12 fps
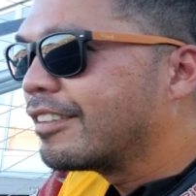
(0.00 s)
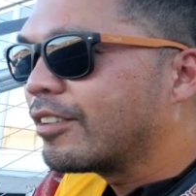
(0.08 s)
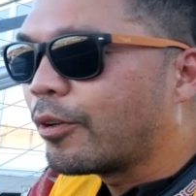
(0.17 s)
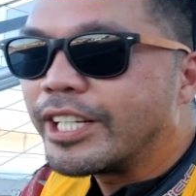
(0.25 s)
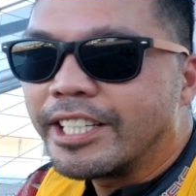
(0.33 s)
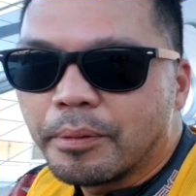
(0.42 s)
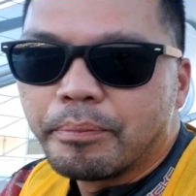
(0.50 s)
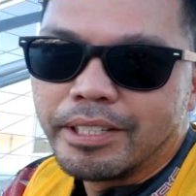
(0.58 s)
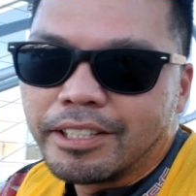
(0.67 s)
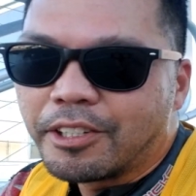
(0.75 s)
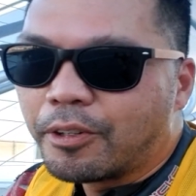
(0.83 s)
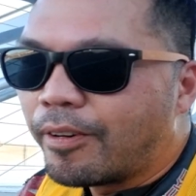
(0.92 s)
or
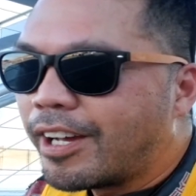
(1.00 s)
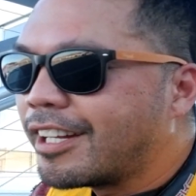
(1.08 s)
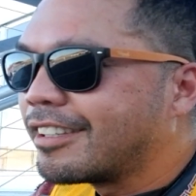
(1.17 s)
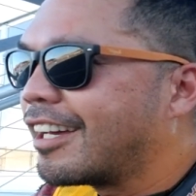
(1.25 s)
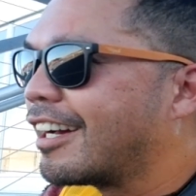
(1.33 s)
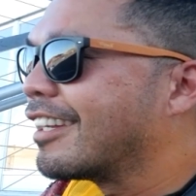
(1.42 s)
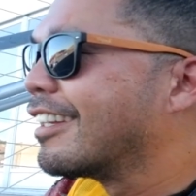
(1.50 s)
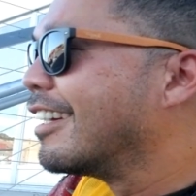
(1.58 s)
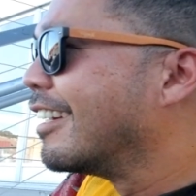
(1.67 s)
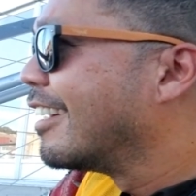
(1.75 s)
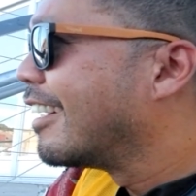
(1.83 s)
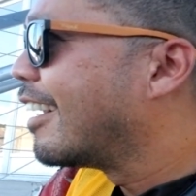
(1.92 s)
inability to ride at that,
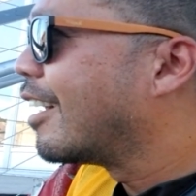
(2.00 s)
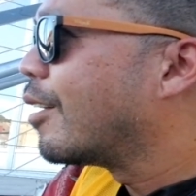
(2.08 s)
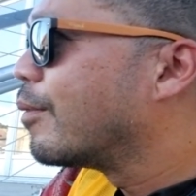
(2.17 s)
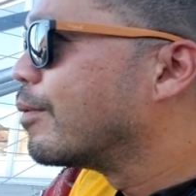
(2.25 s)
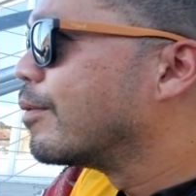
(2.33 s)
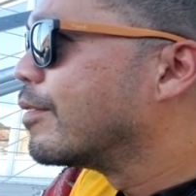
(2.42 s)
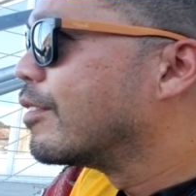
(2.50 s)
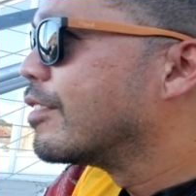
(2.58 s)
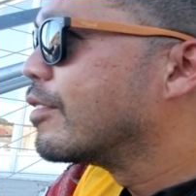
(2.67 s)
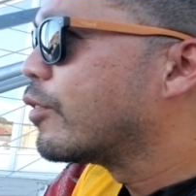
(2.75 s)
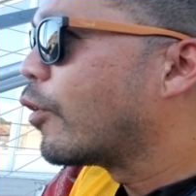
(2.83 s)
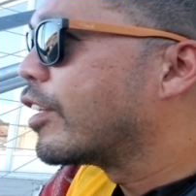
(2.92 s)

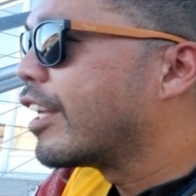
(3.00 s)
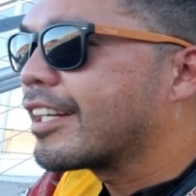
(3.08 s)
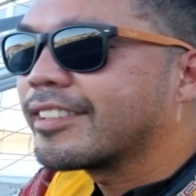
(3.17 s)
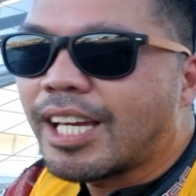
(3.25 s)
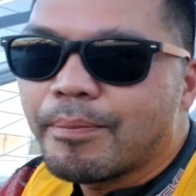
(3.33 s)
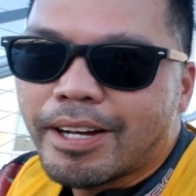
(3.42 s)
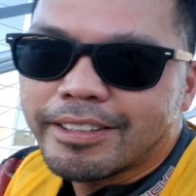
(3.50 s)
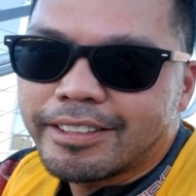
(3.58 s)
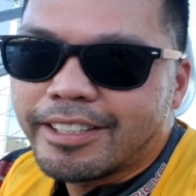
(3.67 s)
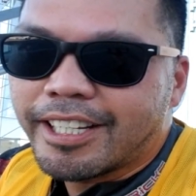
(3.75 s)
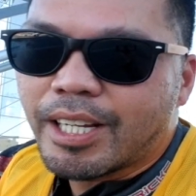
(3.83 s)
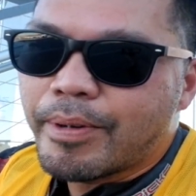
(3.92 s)
for the next time out
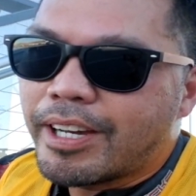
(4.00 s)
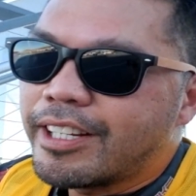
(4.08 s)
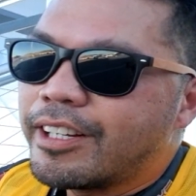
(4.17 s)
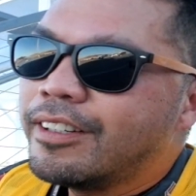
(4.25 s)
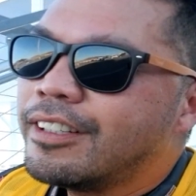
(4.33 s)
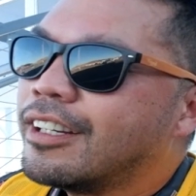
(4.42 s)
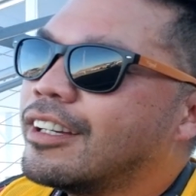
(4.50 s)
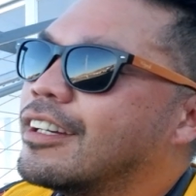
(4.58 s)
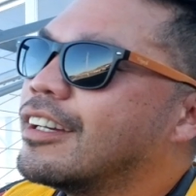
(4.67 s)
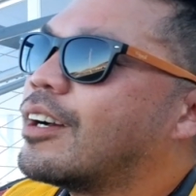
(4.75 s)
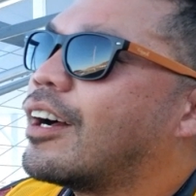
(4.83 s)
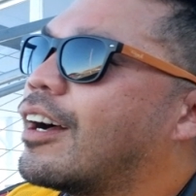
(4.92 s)
that I come out here.
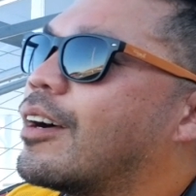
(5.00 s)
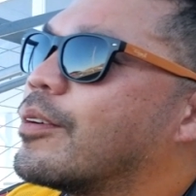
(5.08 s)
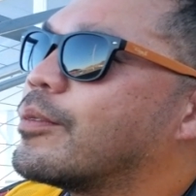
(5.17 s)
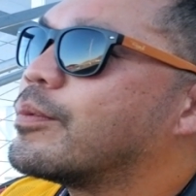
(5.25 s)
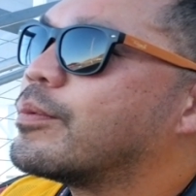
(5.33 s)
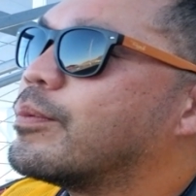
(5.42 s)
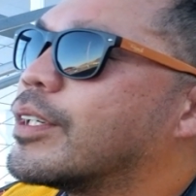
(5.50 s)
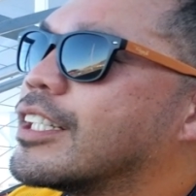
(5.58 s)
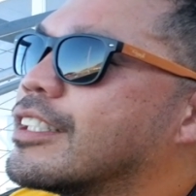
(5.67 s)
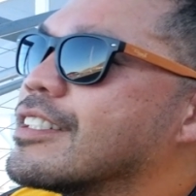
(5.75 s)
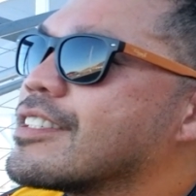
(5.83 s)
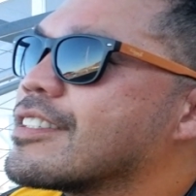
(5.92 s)

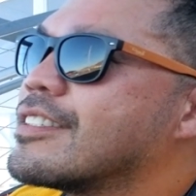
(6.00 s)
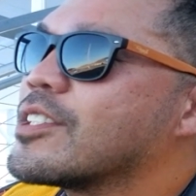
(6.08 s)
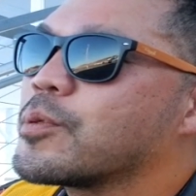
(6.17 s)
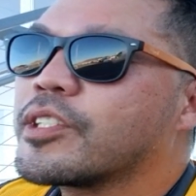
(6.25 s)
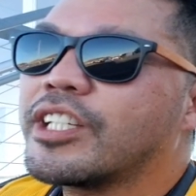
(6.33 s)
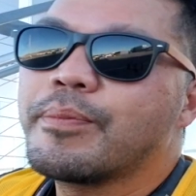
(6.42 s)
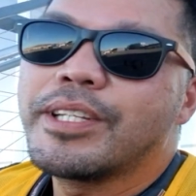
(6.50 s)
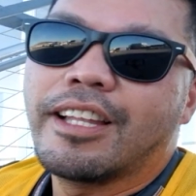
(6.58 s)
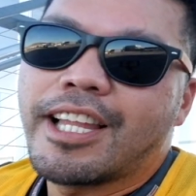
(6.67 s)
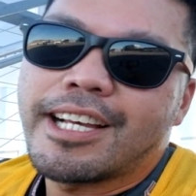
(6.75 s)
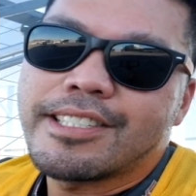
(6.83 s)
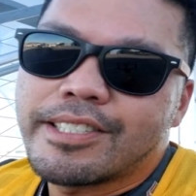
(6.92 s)
But this was going to be the
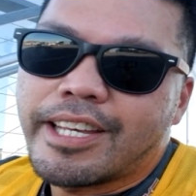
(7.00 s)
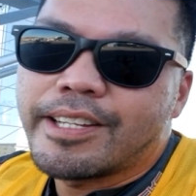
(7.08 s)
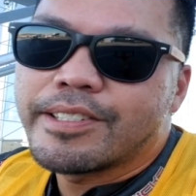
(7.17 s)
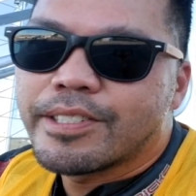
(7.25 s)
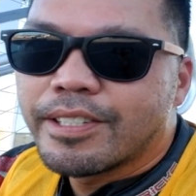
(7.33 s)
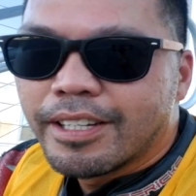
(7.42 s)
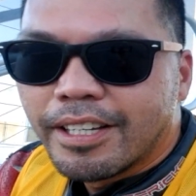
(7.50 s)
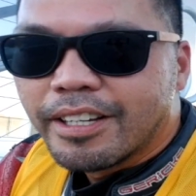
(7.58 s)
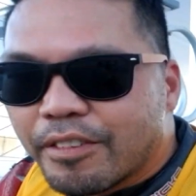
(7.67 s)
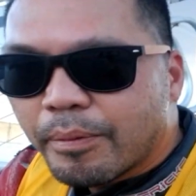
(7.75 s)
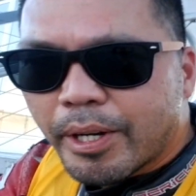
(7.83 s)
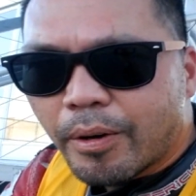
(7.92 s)
last chance
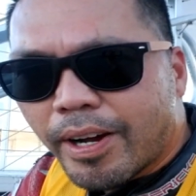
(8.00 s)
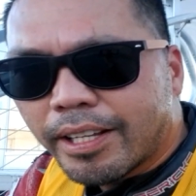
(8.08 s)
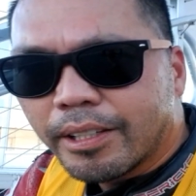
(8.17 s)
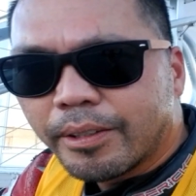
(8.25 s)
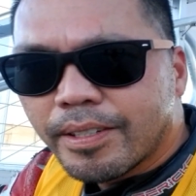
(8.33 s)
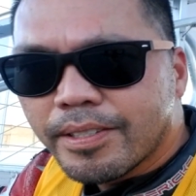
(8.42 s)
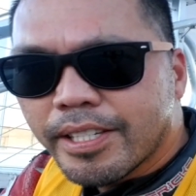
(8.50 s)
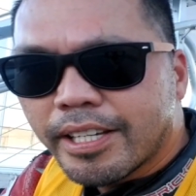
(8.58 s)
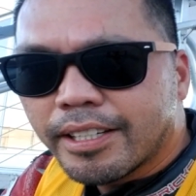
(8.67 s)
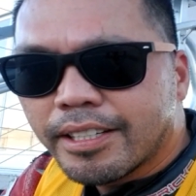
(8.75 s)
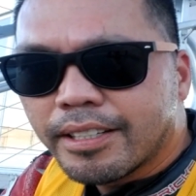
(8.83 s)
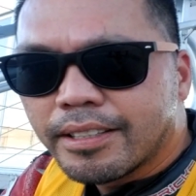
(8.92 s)
for me to ride Laguna
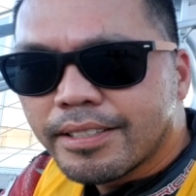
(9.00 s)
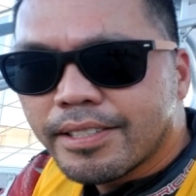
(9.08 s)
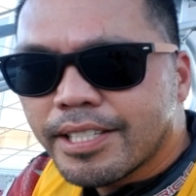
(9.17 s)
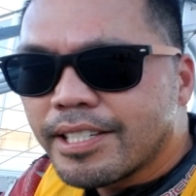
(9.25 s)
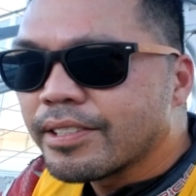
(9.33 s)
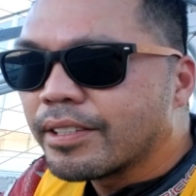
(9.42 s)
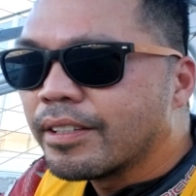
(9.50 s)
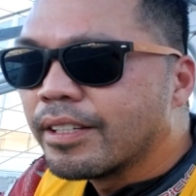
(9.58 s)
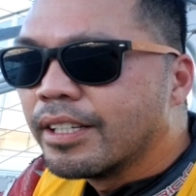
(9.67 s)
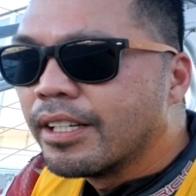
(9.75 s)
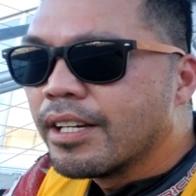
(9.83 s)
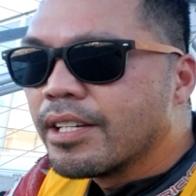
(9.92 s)
Seca this
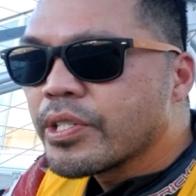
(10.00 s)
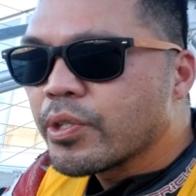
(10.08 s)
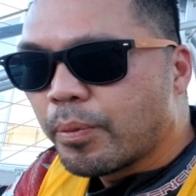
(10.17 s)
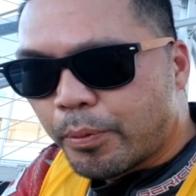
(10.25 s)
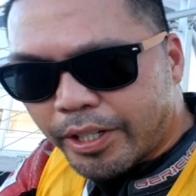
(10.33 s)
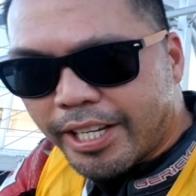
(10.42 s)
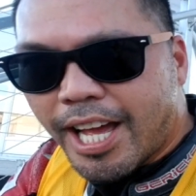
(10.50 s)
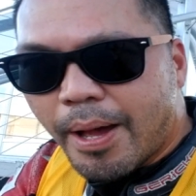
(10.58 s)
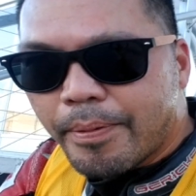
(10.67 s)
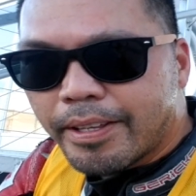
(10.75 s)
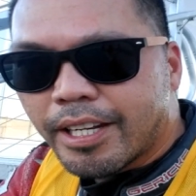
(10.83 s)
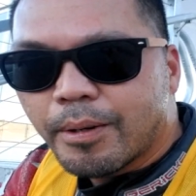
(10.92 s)
season. So pretty
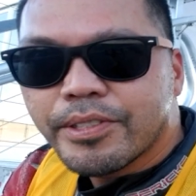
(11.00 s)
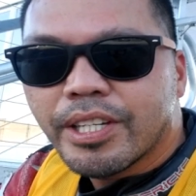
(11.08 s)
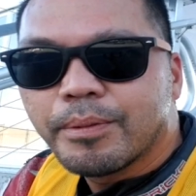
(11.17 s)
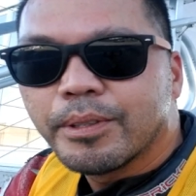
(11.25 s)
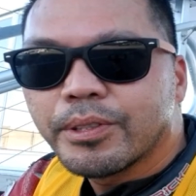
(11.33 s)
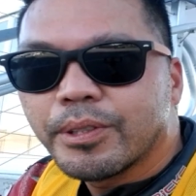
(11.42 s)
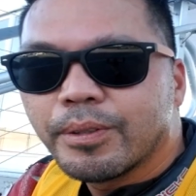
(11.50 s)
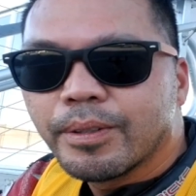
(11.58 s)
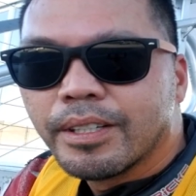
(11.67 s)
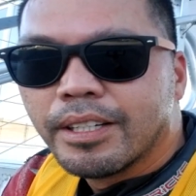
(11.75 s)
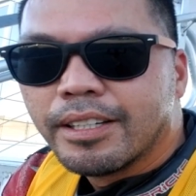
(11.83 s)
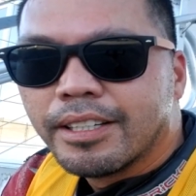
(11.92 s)
happy that I was able to
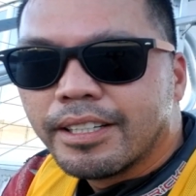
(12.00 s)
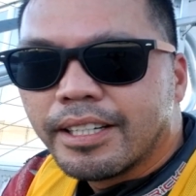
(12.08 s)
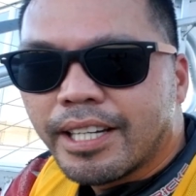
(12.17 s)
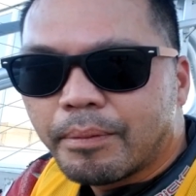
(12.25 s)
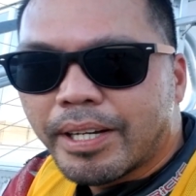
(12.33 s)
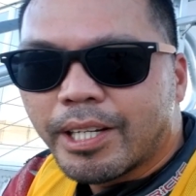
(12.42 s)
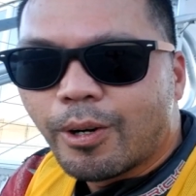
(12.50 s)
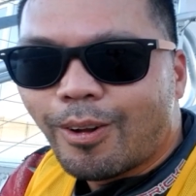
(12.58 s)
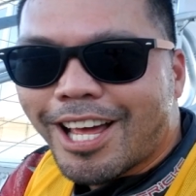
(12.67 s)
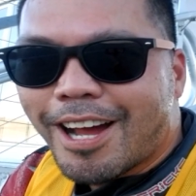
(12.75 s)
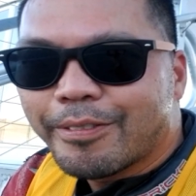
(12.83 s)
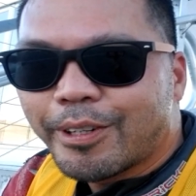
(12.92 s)
hit my goal
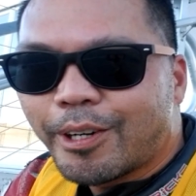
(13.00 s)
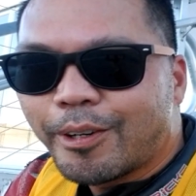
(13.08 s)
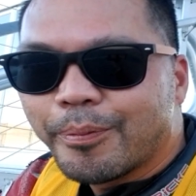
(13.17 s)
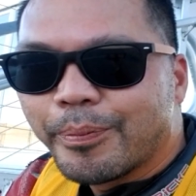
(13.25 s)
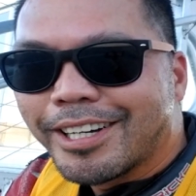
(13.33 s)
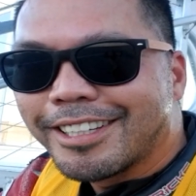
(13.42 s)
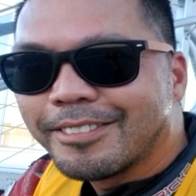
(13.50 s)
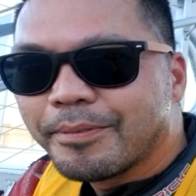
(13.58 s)
after all. But